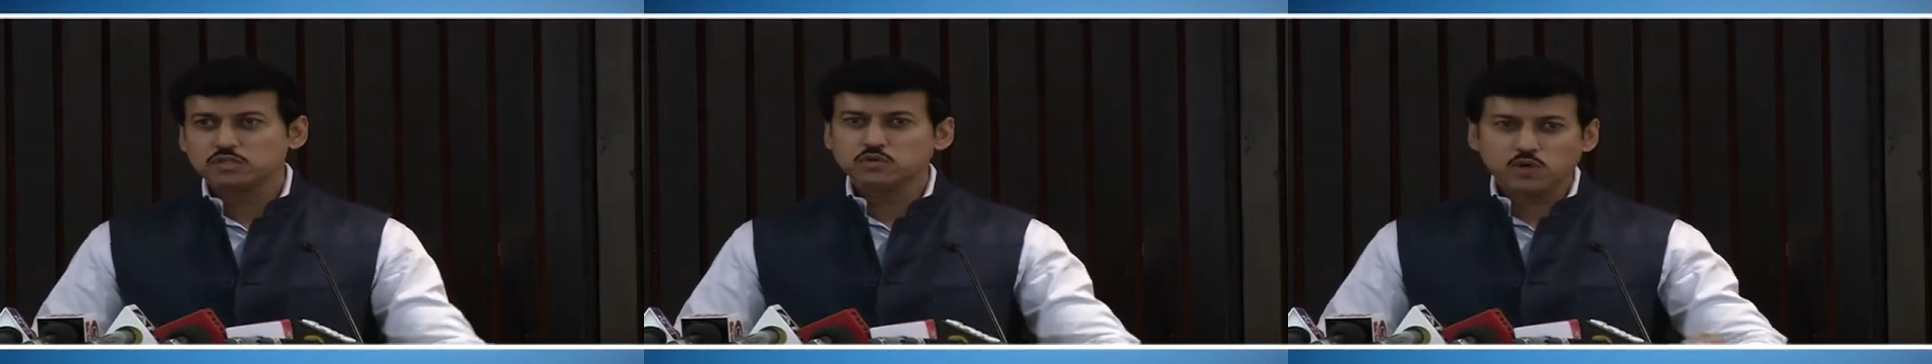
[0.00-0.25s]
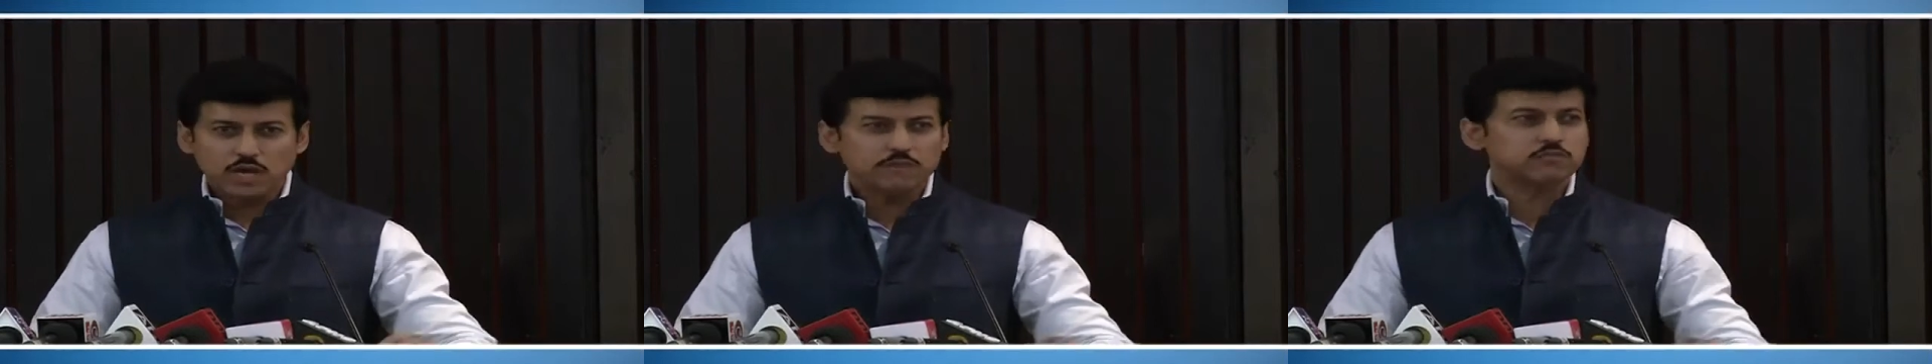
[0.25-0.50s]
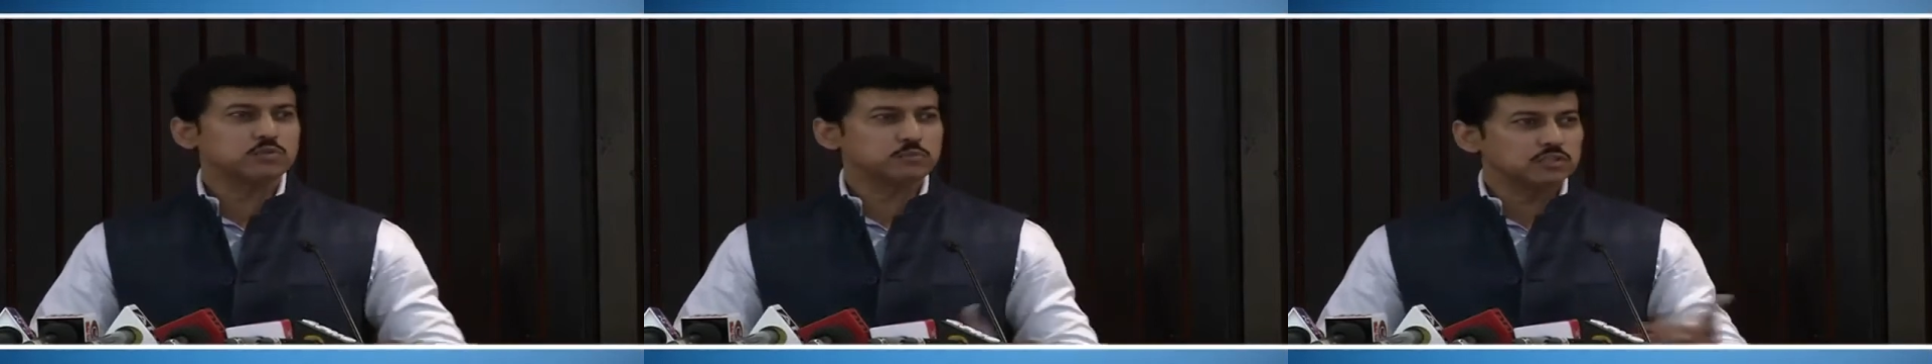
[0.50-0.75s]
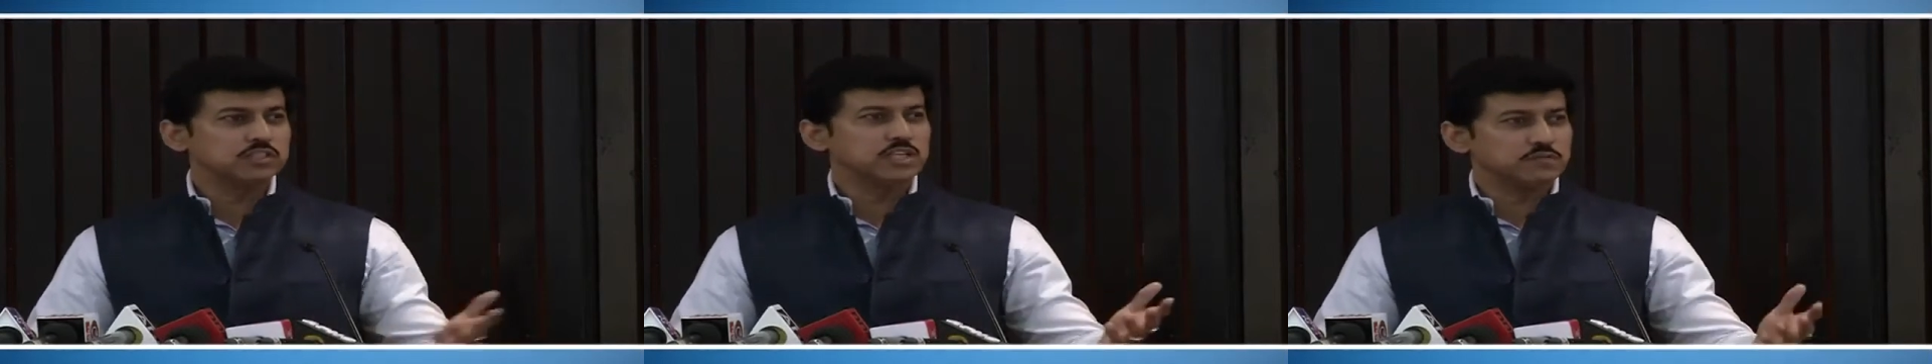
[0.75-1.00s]
You have to
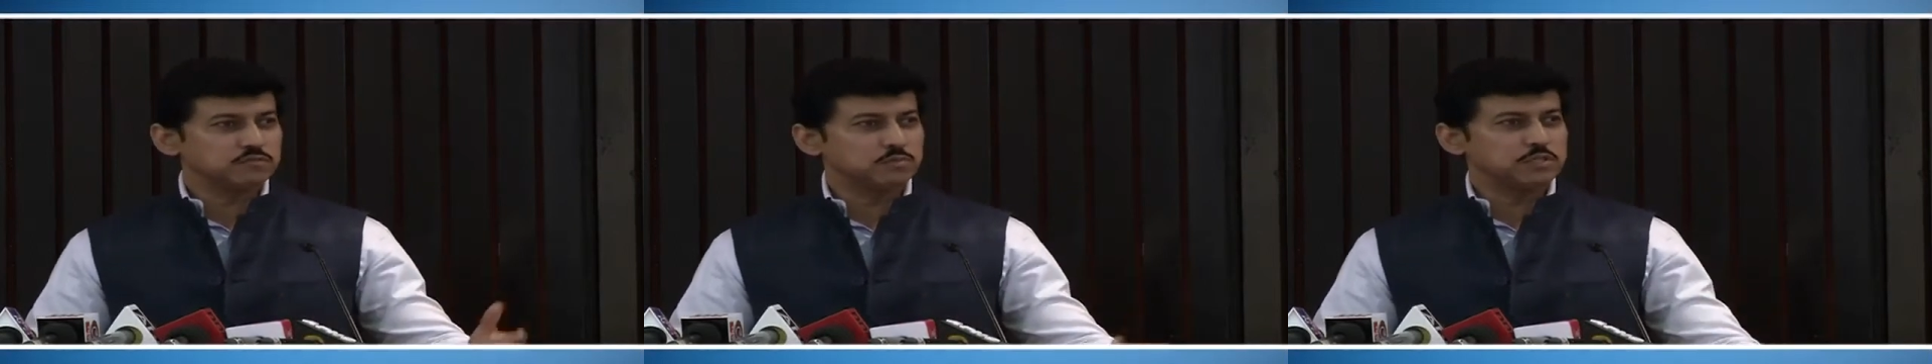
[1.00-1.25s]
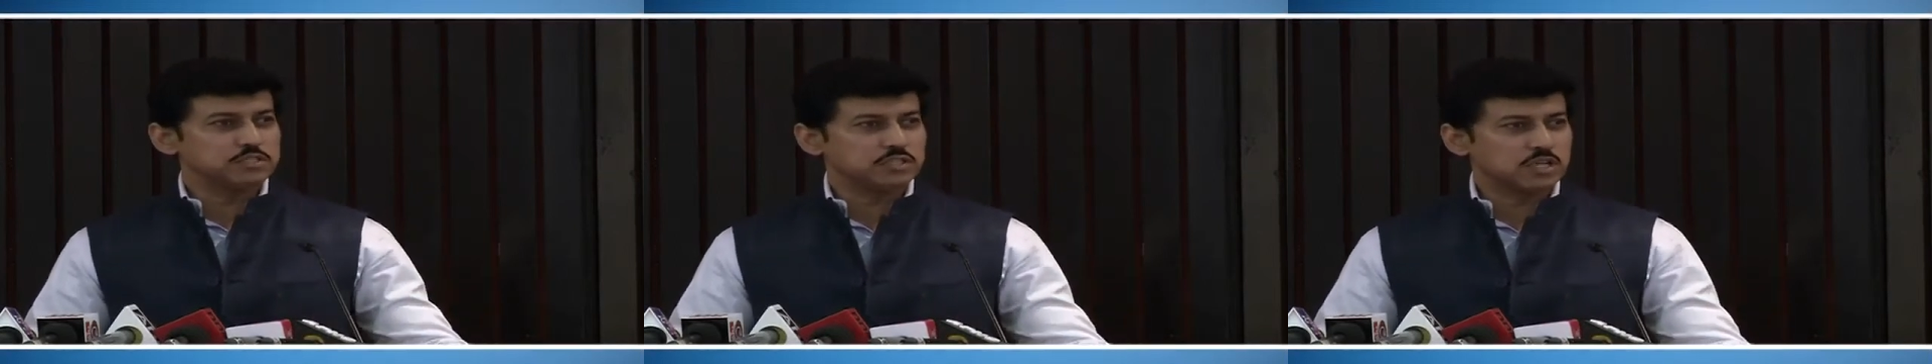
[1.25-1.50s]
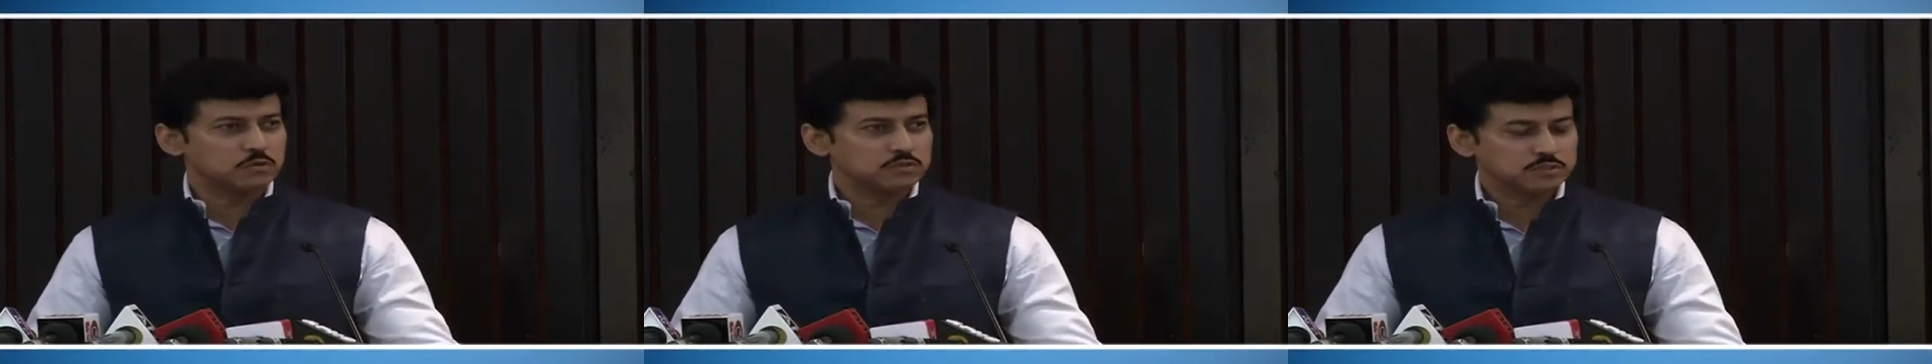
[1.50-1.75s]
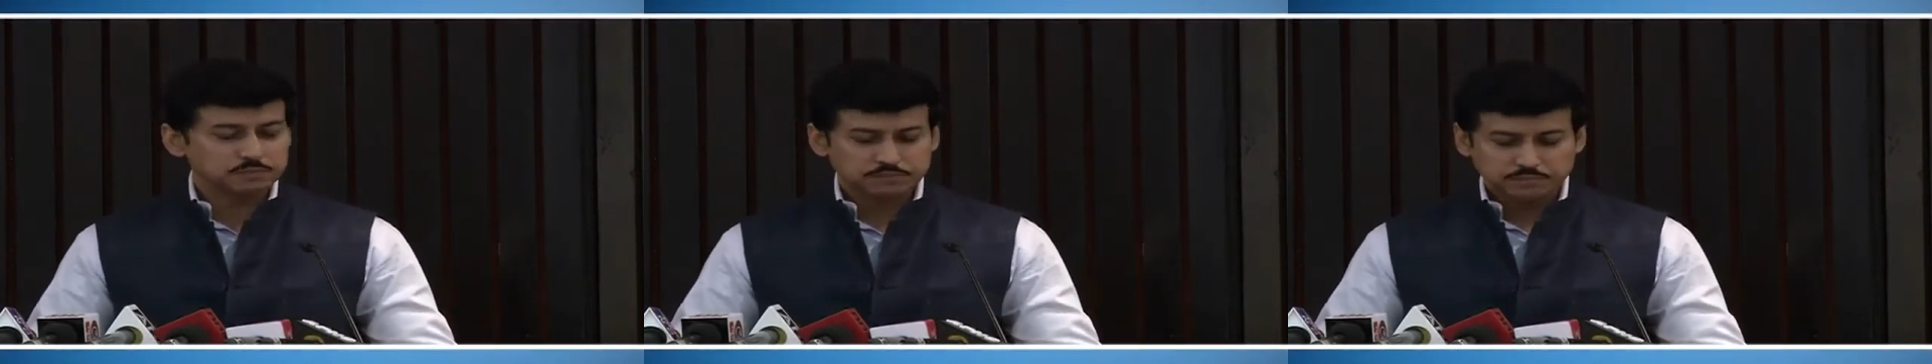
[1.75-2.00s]
put the information out.